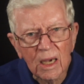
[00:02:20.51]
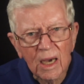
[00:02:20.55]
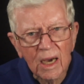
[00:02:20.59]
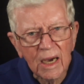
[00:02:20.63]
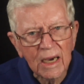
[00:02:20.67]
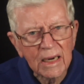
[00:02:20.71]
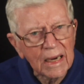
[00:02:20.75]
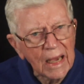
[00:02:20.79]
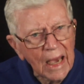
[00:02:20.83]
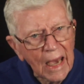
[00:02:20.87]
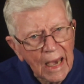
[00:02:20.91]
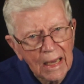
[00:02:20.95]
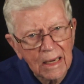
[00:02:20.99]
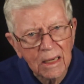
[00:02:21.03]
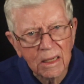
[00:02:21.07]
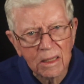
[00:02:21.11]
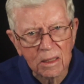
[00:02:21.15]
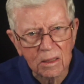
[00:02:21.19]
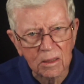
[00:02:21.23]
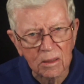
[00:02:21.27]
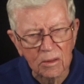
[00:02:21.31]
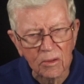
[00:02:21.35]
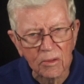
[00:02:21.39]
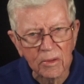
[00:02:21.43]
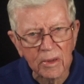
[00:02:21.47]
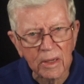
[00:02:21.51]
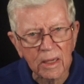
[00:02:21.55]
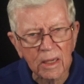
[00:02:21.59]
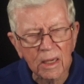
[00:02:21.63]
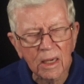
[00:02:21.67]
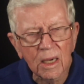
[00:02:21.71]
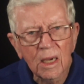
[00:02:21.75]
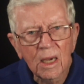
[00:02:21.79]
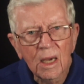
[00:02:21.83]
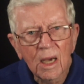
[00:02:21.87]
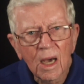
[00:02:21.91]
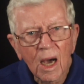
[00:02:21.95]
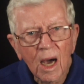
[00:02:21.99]
an allegory
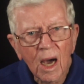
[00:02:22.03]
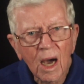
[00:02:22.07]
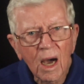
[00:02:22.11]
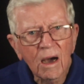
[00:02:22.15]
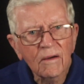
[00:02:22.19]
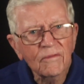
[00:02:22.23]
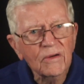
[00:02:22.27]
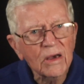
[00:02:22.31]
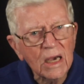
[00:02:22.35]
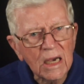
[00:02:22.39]
of